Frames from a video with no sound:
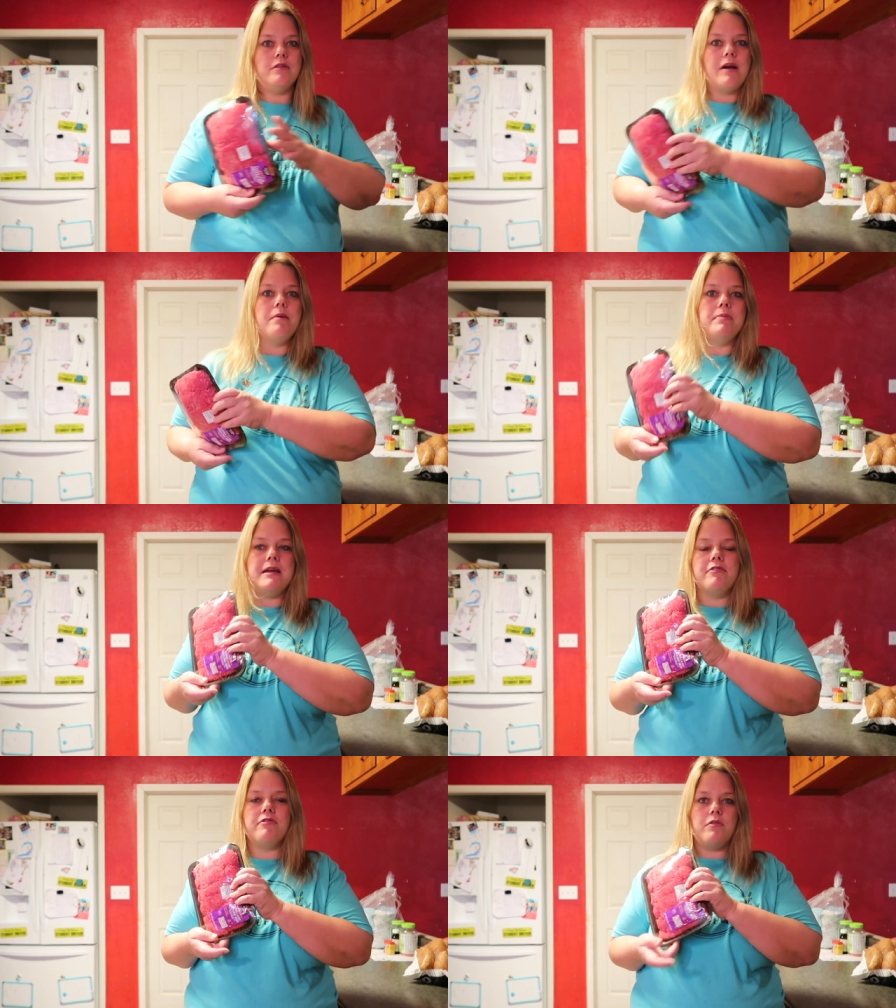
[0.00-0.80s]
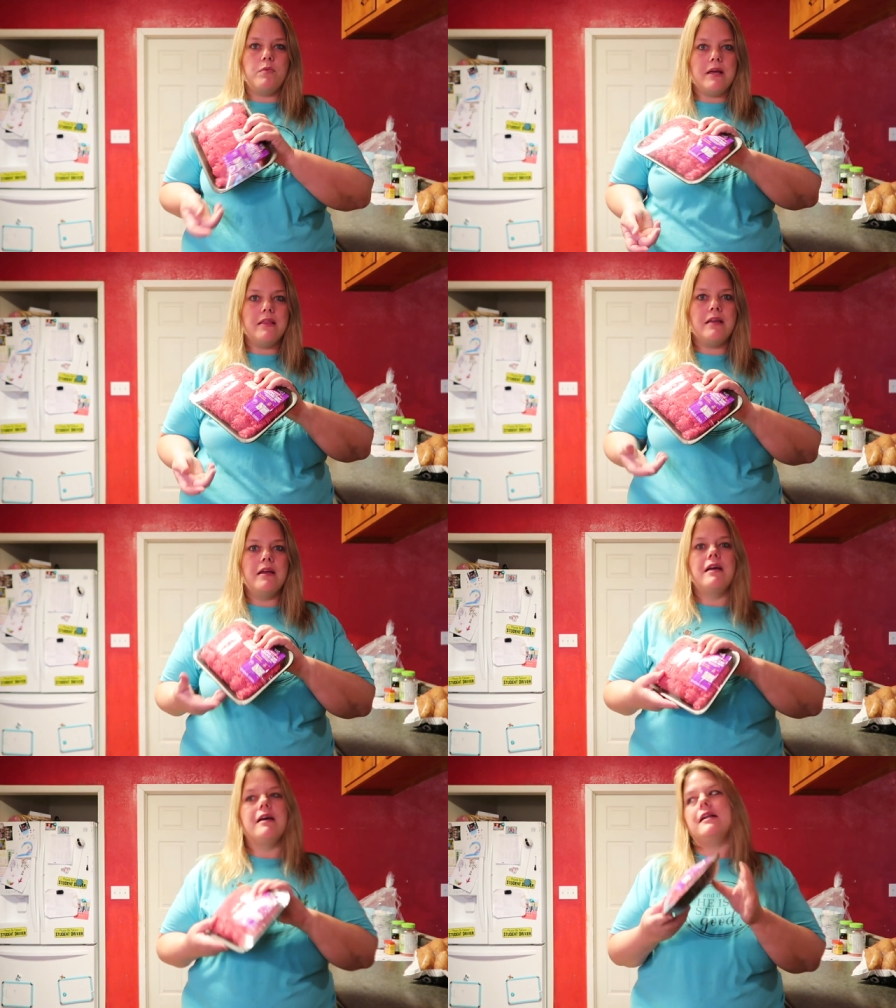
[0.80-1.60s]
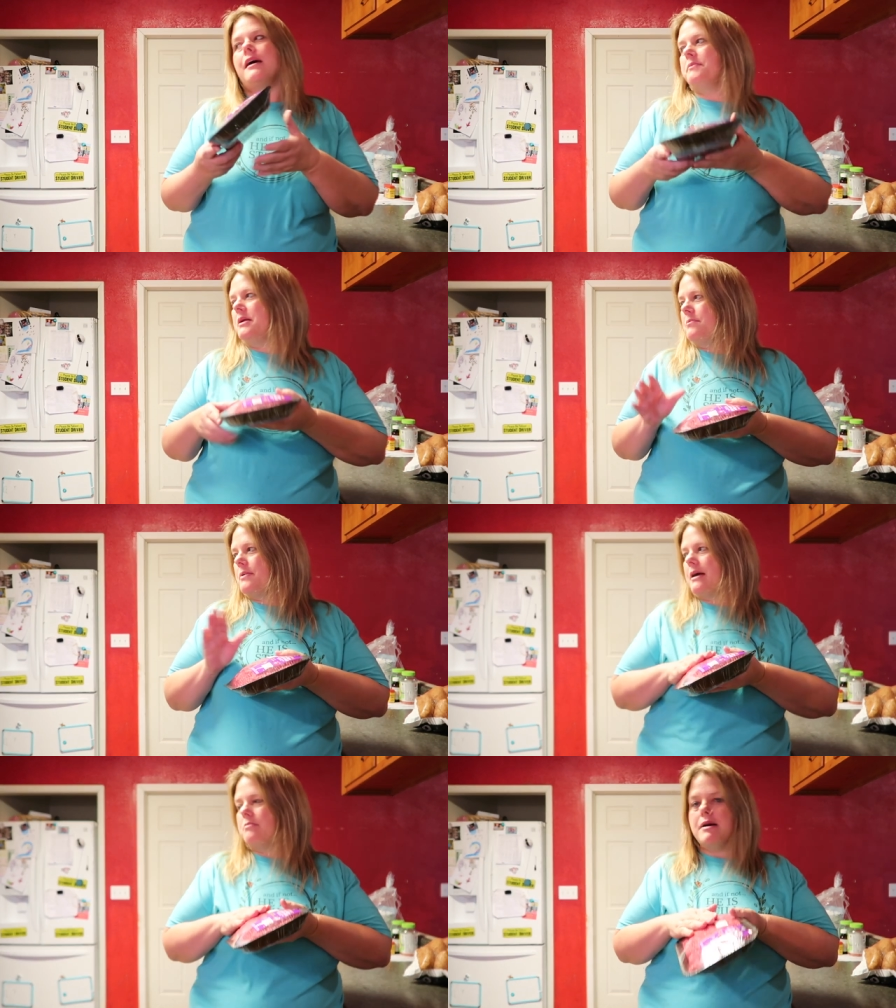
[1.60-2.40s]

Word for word: ground beef with, and I'm going to brown